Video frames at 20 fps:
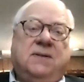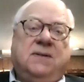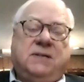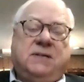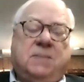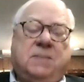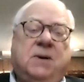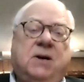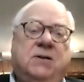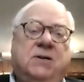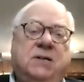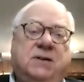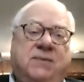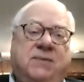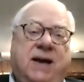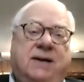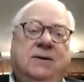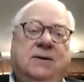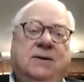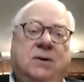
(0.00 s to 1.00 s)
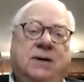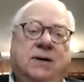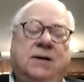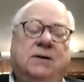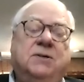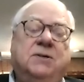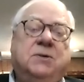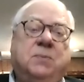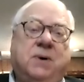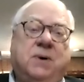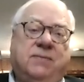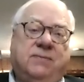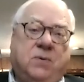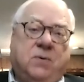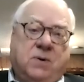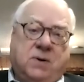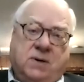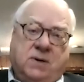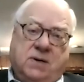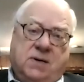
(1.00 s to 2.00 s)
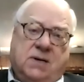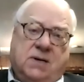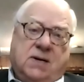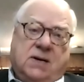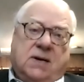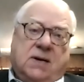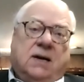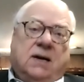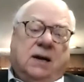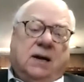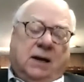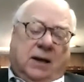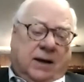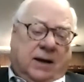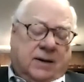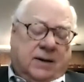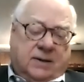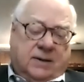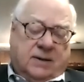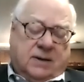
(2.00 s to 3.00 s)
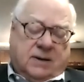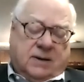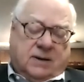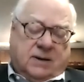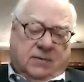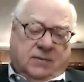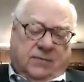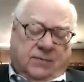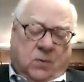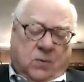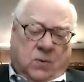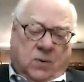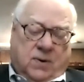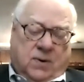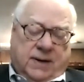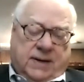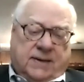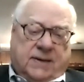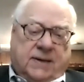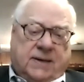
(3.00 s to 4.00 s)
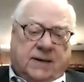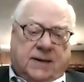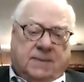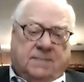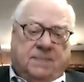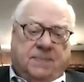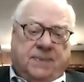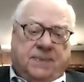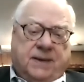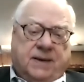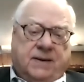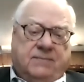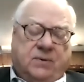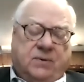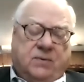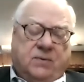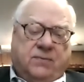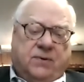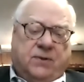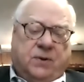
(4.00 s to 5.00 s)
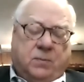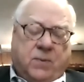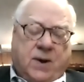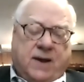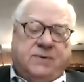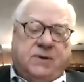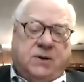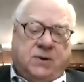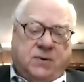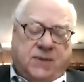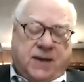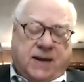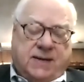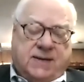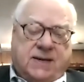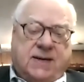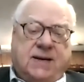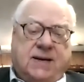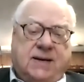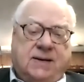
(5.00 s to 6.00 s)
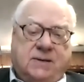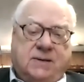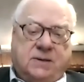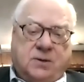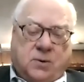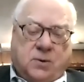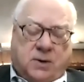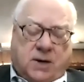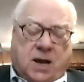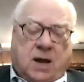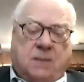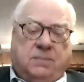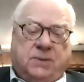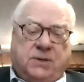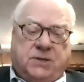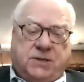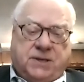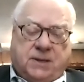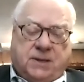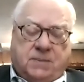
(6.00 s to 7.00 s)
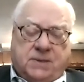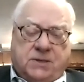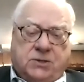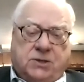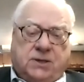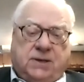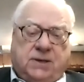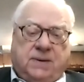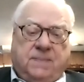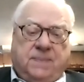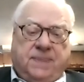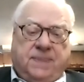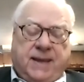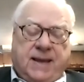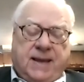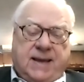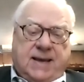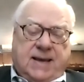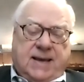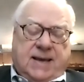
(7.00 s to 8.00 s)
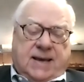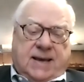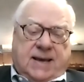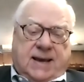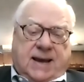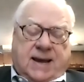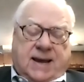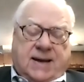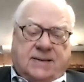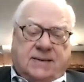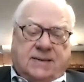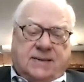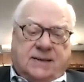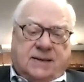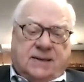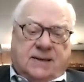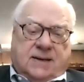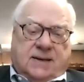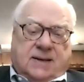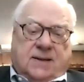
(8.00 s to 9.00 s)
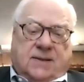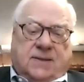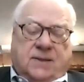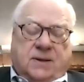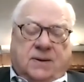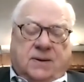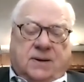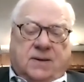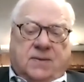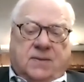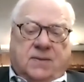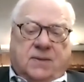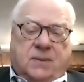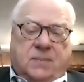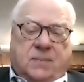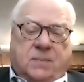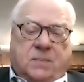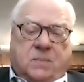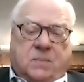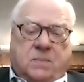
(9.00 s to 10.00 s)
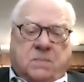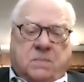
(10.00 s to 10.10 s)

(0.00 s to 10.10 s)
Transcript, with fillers: the seminaries have had to look elsewhere for uh, for income for, for the revenue they need to accomplish their mission, and the the